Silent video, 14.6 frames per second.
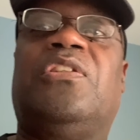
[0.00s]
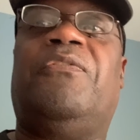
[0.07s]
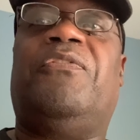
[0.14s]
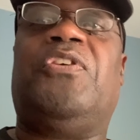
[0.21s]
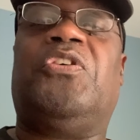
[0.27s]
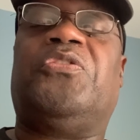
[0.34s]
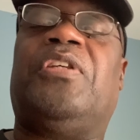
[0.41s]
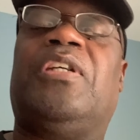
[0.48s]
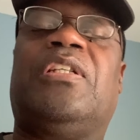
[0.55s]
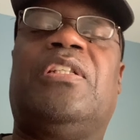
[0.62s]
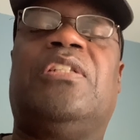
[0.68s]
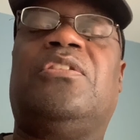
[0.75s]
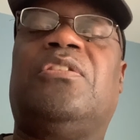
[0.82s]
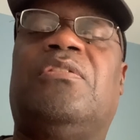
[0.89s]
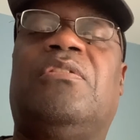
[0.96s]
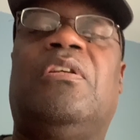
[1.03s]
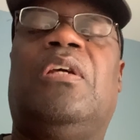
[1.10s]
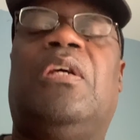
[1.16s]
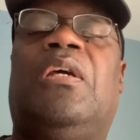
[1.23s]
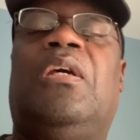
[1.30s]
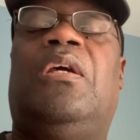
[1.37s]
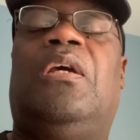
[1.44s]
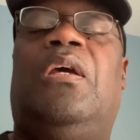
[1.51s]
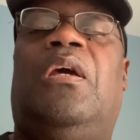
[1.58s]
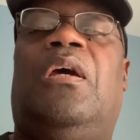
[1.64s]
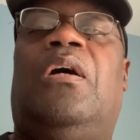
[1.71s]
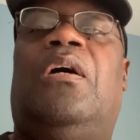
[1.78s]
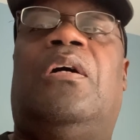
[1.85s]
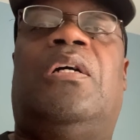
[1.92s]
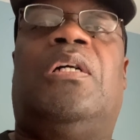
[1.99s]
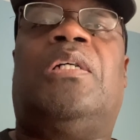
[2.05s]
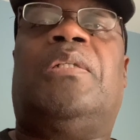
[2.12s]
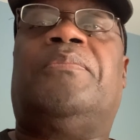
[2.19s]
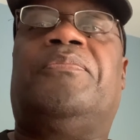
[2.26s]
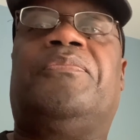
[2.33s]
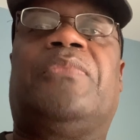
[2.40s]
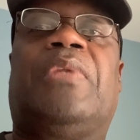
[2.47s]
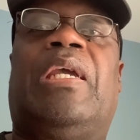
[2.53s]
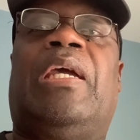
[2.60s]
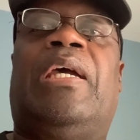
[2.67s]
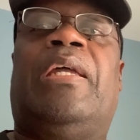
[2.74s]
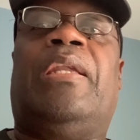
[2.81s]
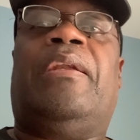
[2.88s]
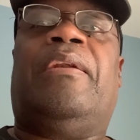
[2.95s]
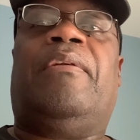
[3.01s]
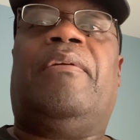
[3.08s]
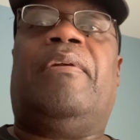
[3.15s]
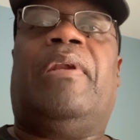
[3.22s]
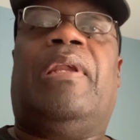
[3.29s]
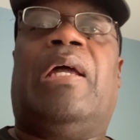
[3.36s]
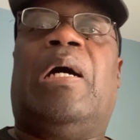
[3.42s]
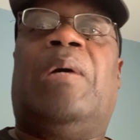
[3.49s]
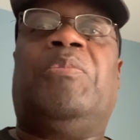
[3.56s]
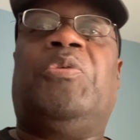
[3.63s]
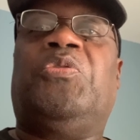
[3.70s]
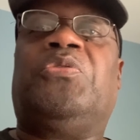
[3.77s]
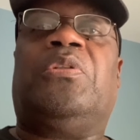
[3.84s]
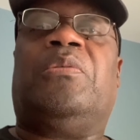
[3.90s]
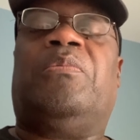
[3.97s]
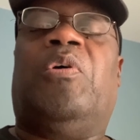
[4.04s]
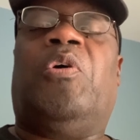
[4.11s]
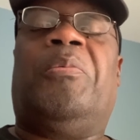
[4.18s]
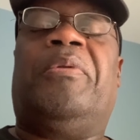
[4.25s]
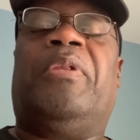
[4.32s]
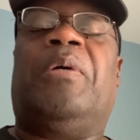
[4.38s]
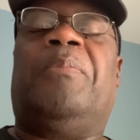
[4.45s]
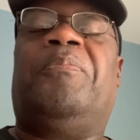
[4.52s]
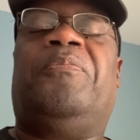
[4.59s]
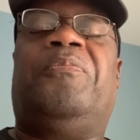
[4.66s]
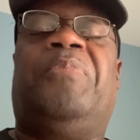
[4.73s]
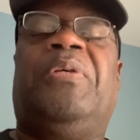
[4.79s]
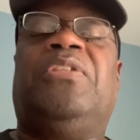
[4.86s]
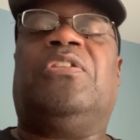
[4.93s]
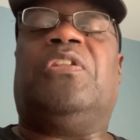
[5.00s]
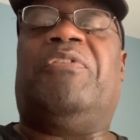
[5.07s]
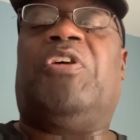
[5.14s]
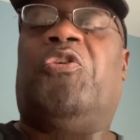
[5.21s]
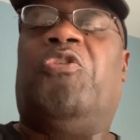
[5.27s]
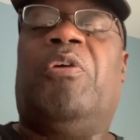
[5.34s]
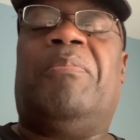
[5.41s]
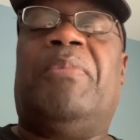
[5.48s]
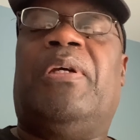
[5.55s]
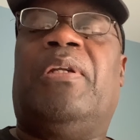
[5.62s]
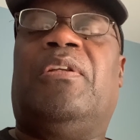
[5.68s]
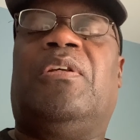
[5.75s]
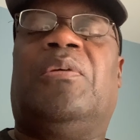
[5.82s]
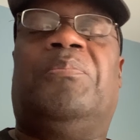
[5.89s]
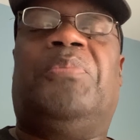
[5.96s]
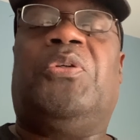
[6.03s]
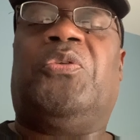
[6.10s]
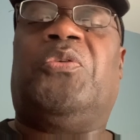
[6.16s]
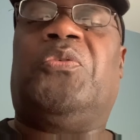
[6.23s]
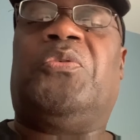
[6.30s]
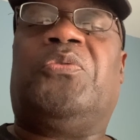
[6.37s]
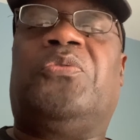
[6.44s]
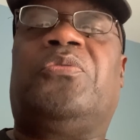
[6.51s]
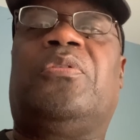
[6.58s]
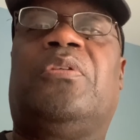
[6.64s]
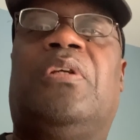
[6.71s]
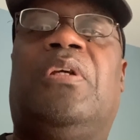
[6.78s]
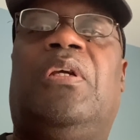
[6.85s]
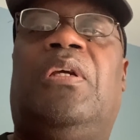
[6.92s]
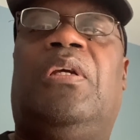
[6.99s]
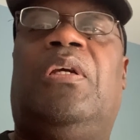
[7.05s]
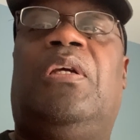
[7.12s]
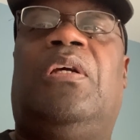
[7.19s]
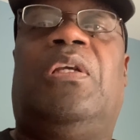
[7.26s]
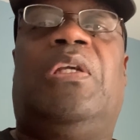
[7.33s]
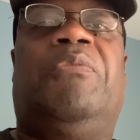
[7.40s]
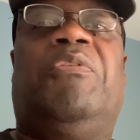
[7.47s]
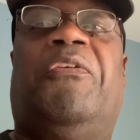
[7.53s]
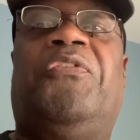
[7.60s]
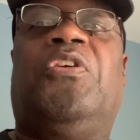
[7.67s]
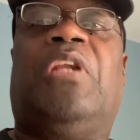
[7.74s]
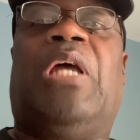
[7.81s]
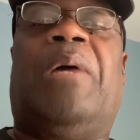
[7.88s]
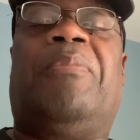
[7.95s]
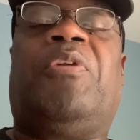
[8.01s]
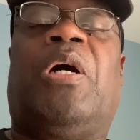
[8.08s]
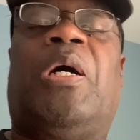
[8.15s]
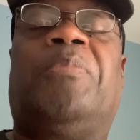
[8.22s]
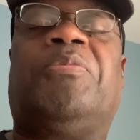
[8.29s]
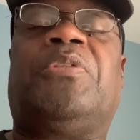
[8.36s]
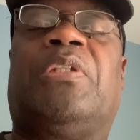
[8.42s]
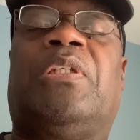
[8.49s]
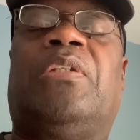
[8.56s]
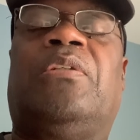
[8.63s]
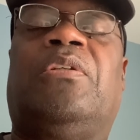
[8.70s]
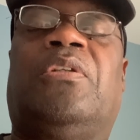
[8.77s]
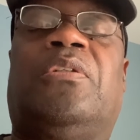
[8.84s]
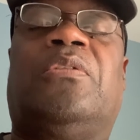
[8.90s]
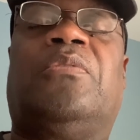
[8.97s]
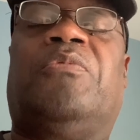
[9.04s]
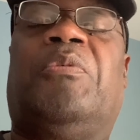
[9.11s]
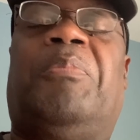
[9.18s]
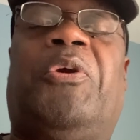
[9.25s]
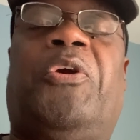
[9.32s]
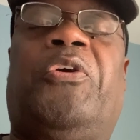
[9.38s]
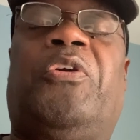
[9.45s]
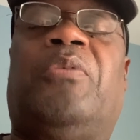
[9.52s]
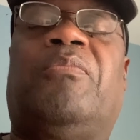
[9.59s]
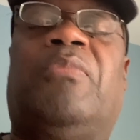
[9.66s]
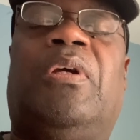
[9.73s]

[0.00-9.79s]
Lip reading: field technician. And I'm used to opening up pieces of equipment, computers, even a few laptops, and, repairing them.